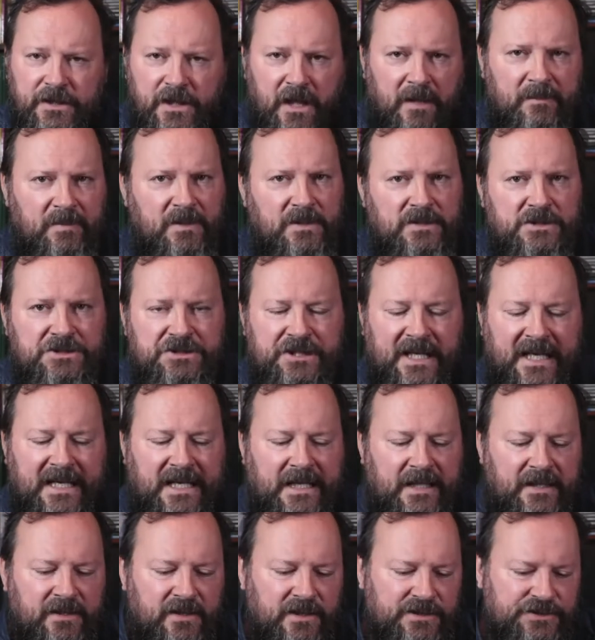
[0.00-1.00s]
double
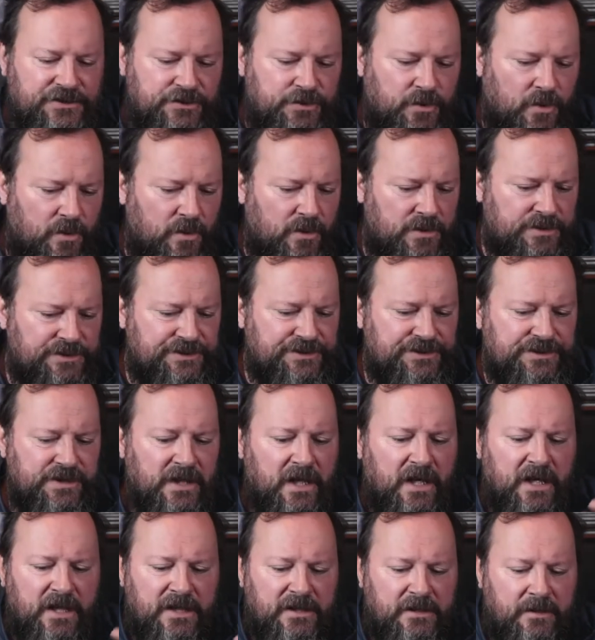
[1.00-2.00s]
checking the source,
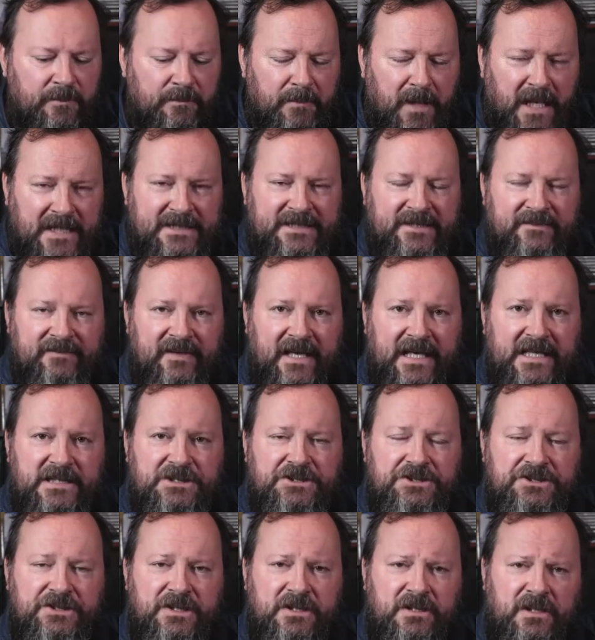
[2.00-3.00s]
the
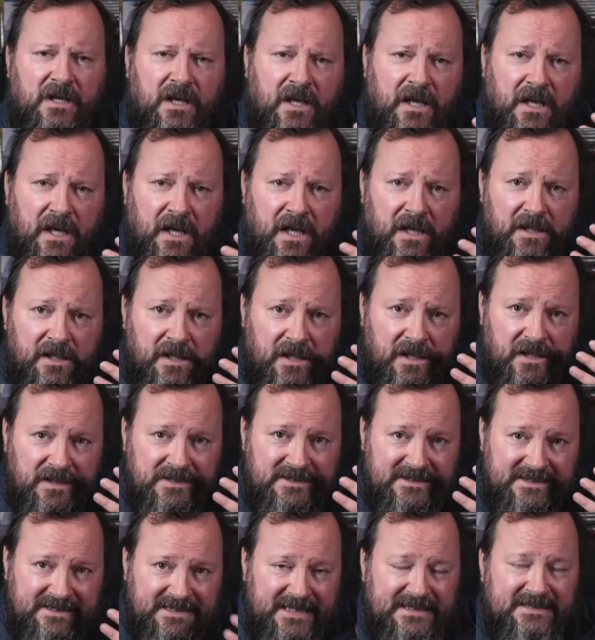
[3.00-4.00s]
motivation, the
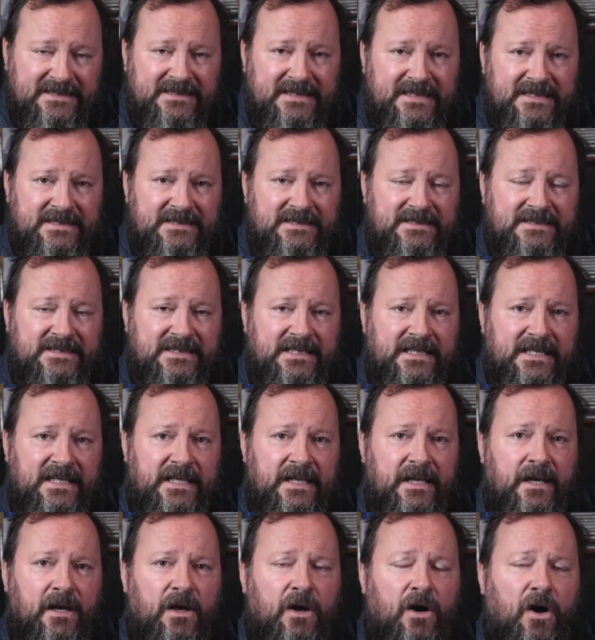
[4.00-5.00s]

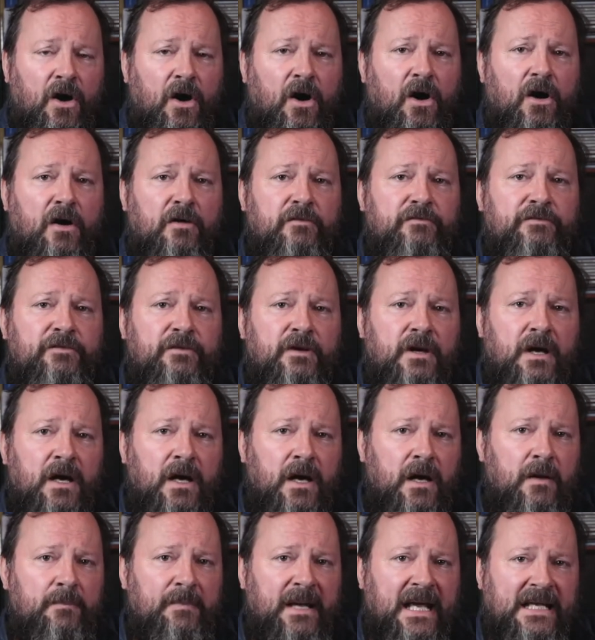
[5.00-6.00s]
consistency of
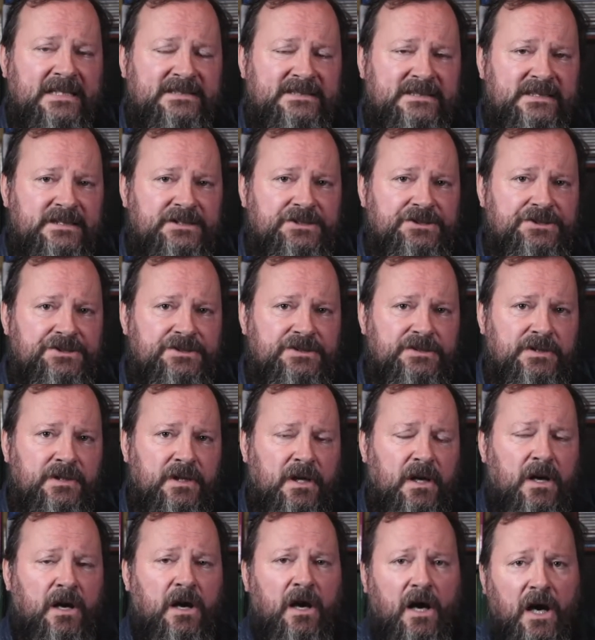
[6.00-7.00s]
a message,
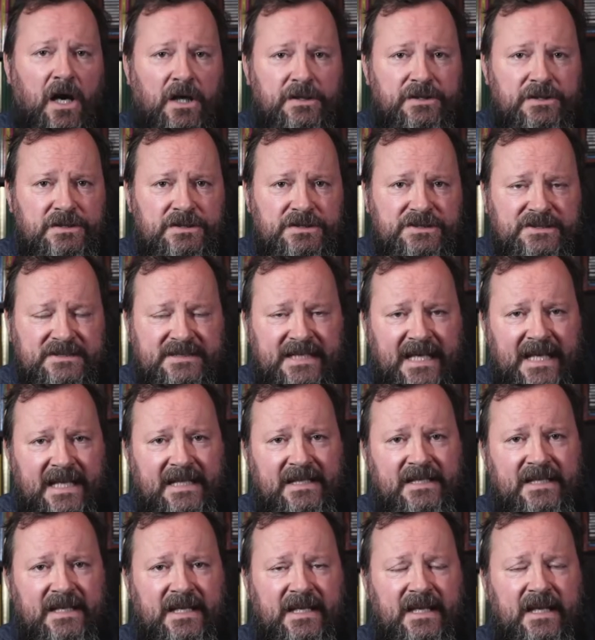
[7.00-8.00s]

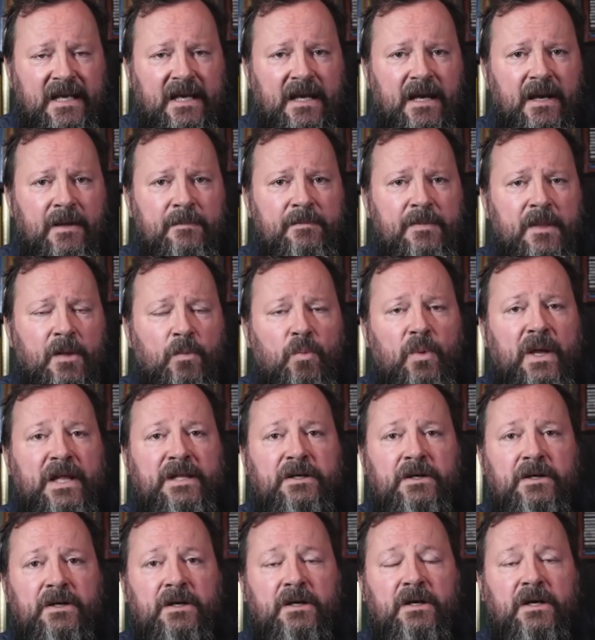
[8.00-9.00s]
understanding
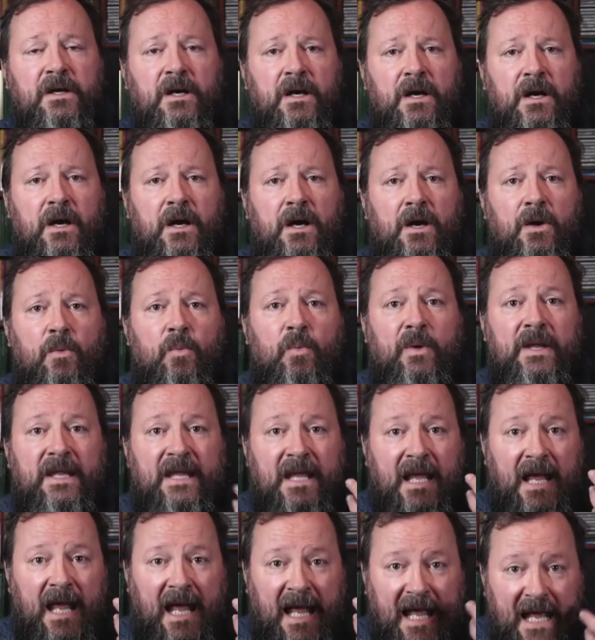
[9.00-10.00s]
whether
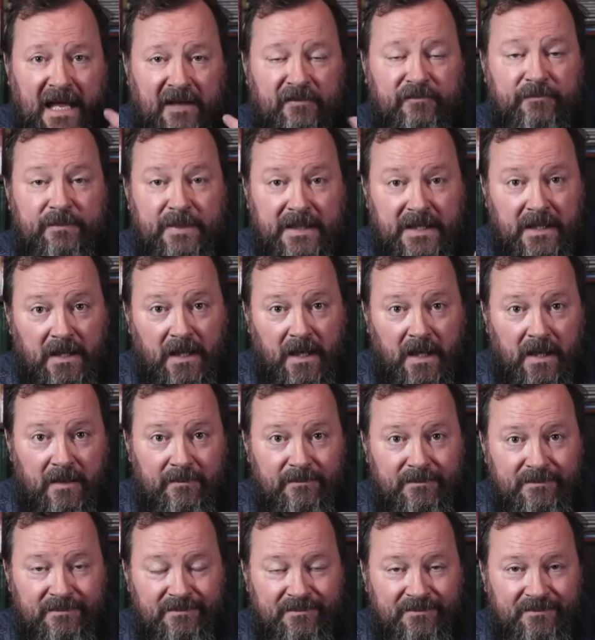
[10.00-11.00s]
we have
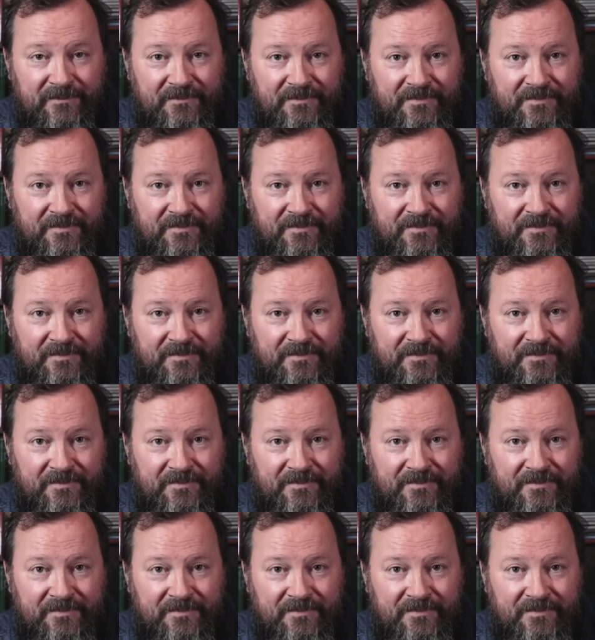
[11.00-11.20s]
become